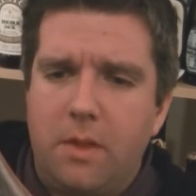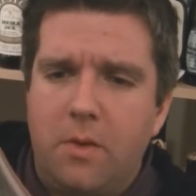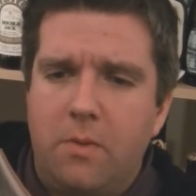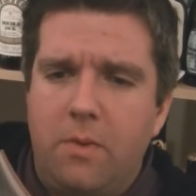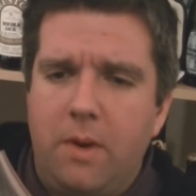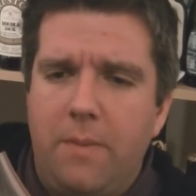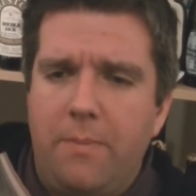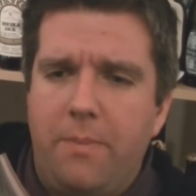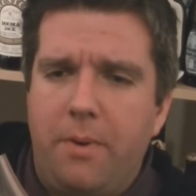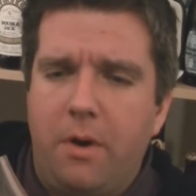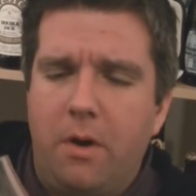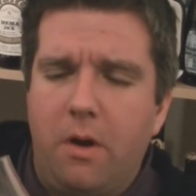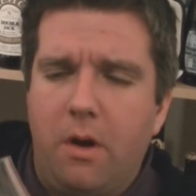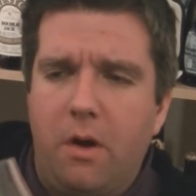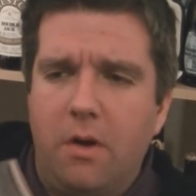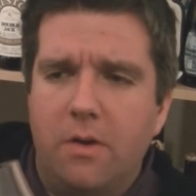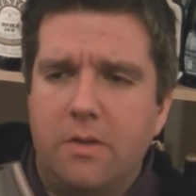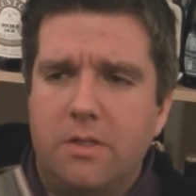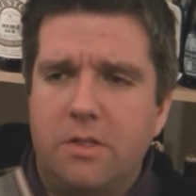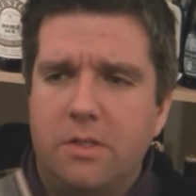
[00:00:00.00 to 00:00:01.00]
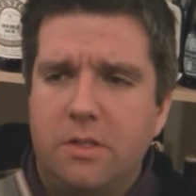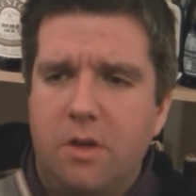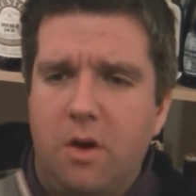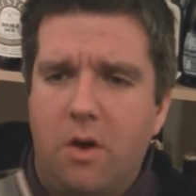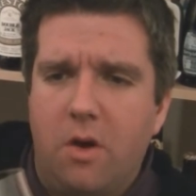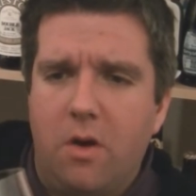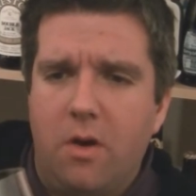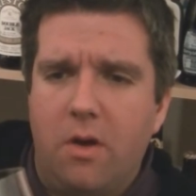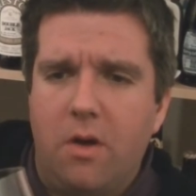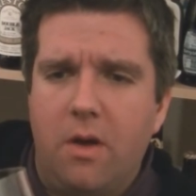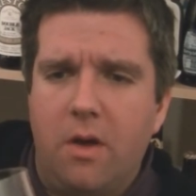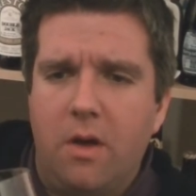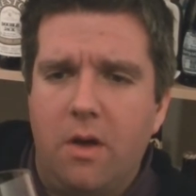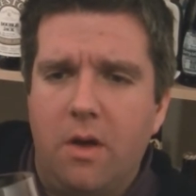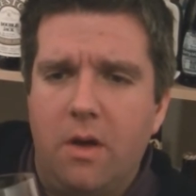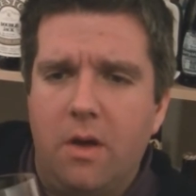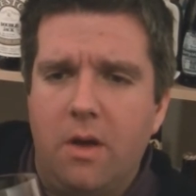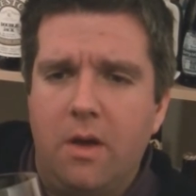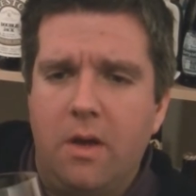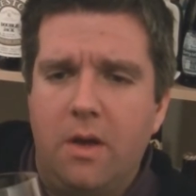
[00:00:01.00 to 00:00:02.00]
When it pours, not
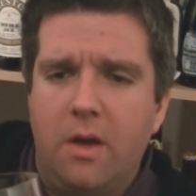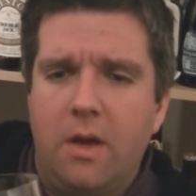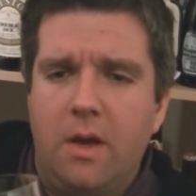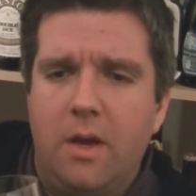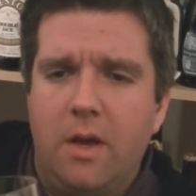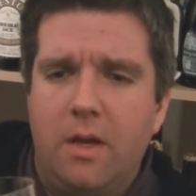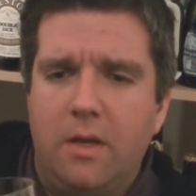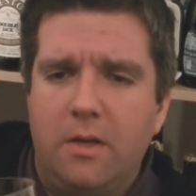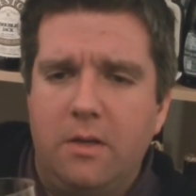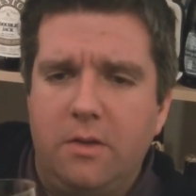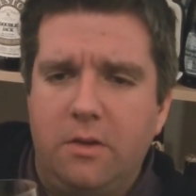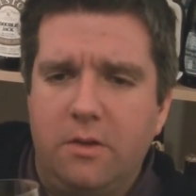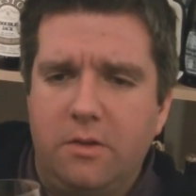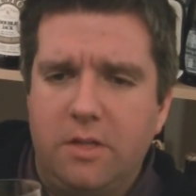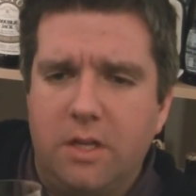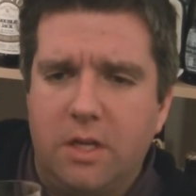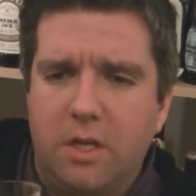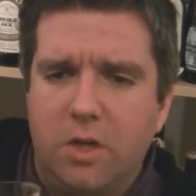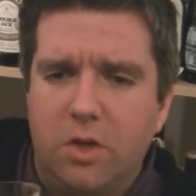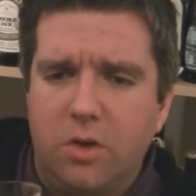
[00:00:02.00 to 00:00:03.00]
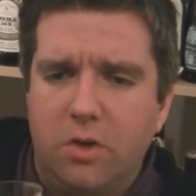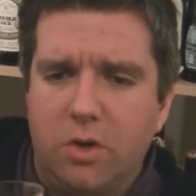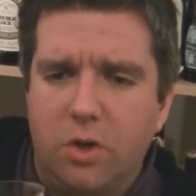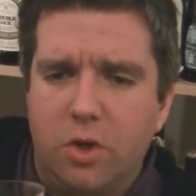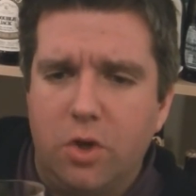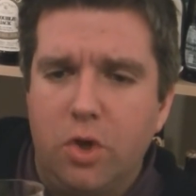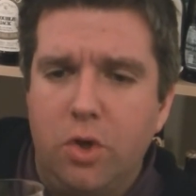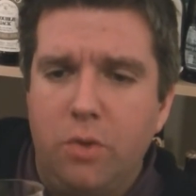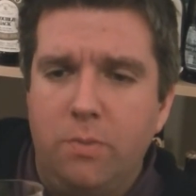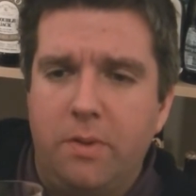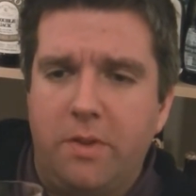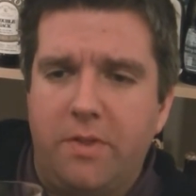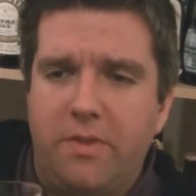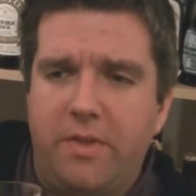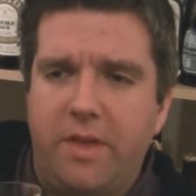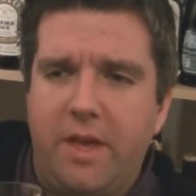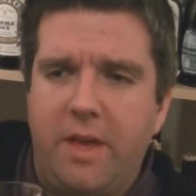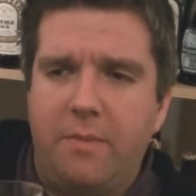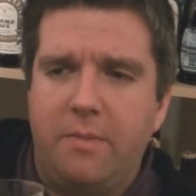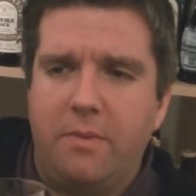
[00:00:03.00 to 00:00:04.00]
doesn't look uber
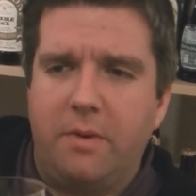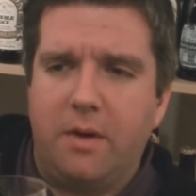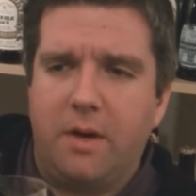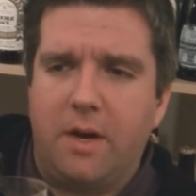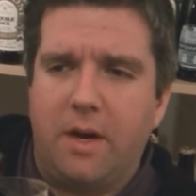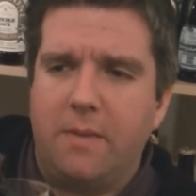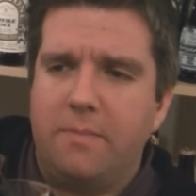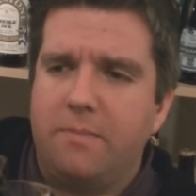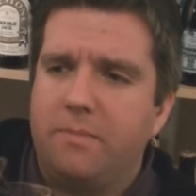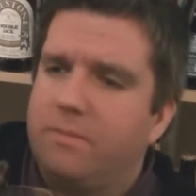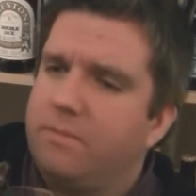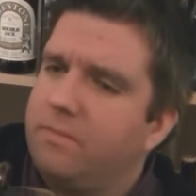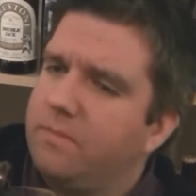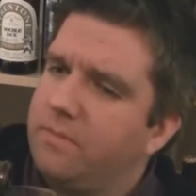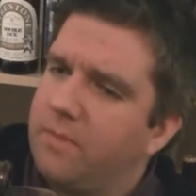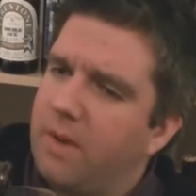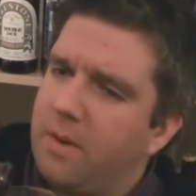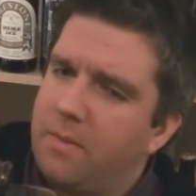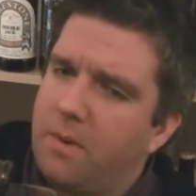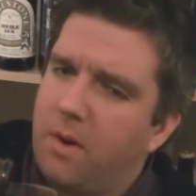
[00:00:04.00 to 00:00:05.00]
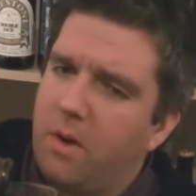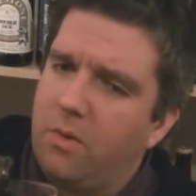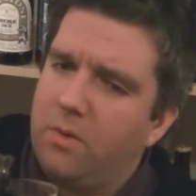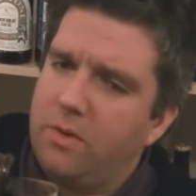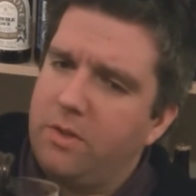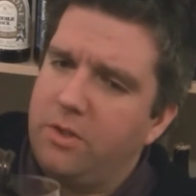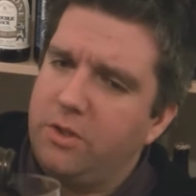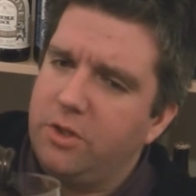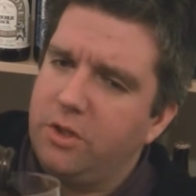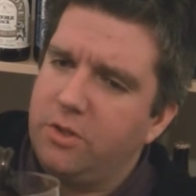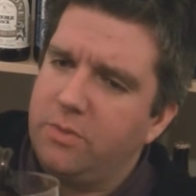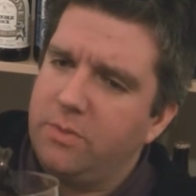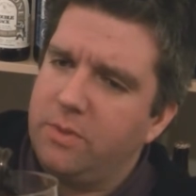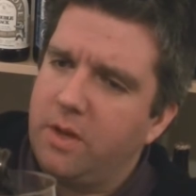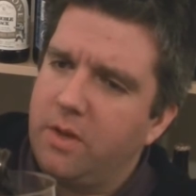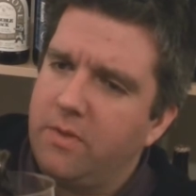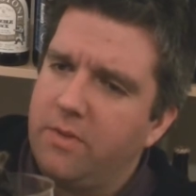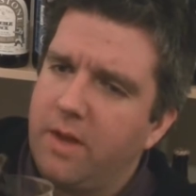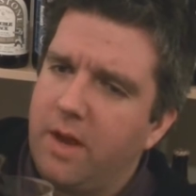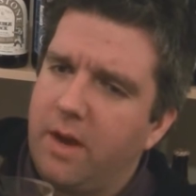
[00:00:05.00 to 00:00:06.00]
thick, but I'm holding judgment
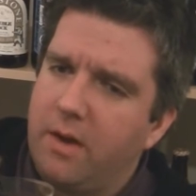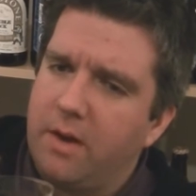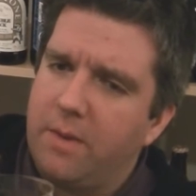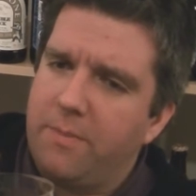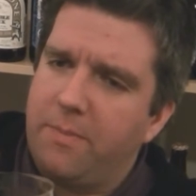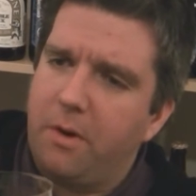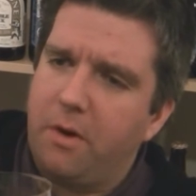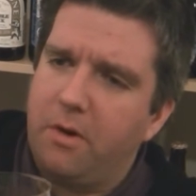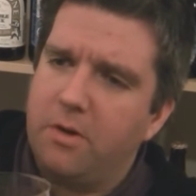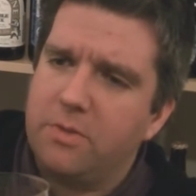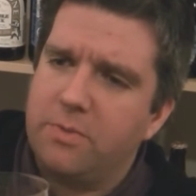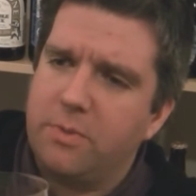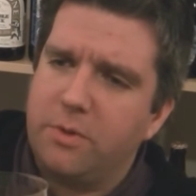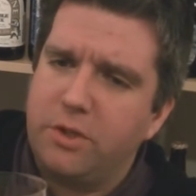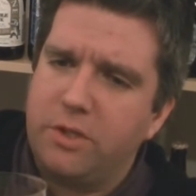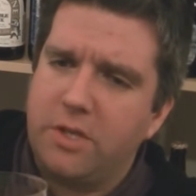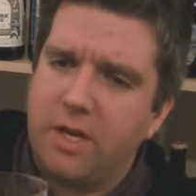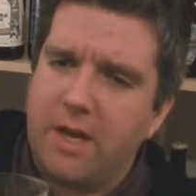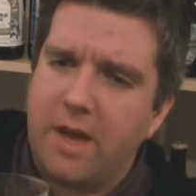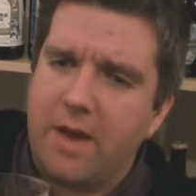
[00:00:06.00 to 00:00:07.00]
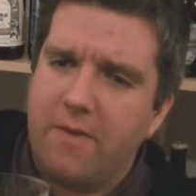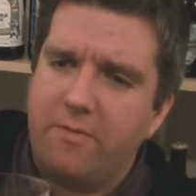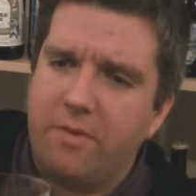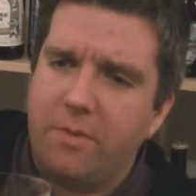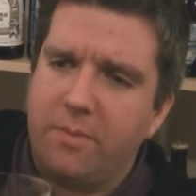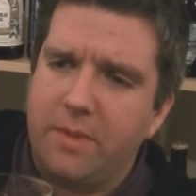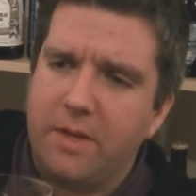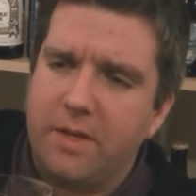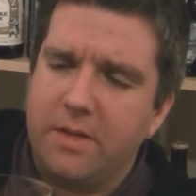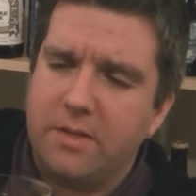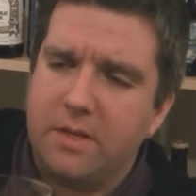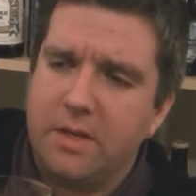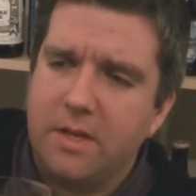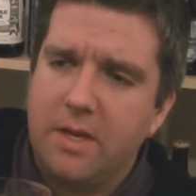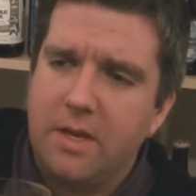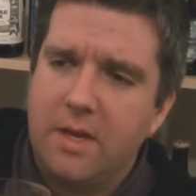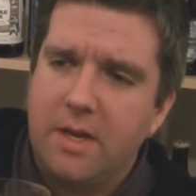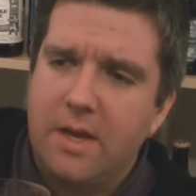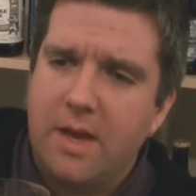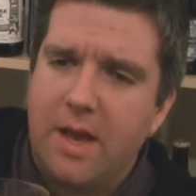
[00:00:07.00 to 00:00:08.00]
on that. I'm going to pour as much as I can from this,
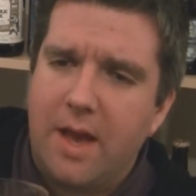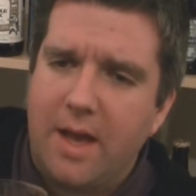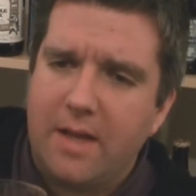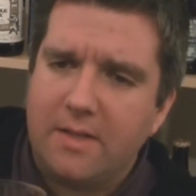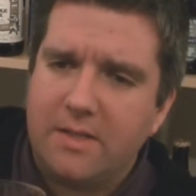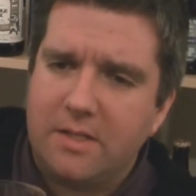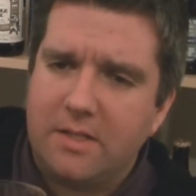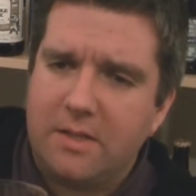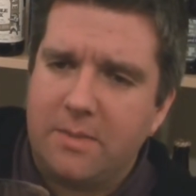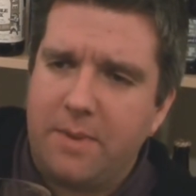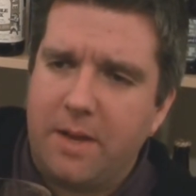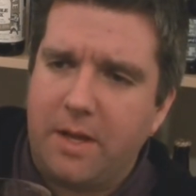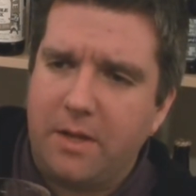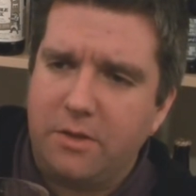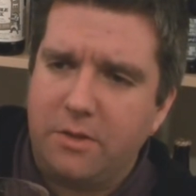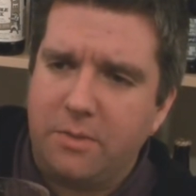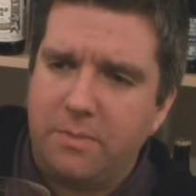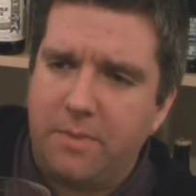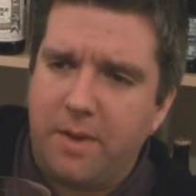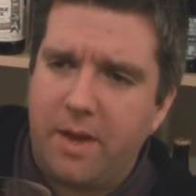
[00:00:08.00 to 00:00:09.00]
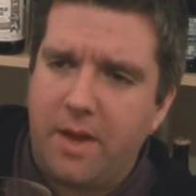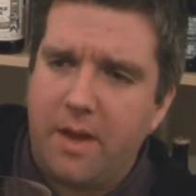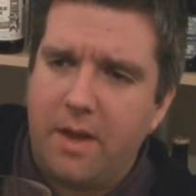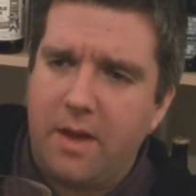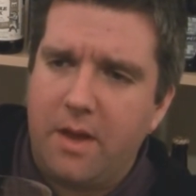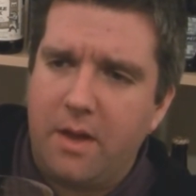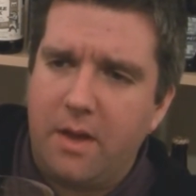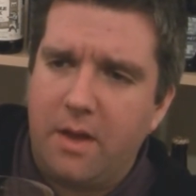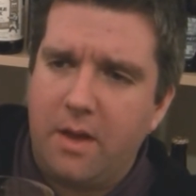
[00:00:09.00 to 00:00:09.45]
as it's a Belgian beer.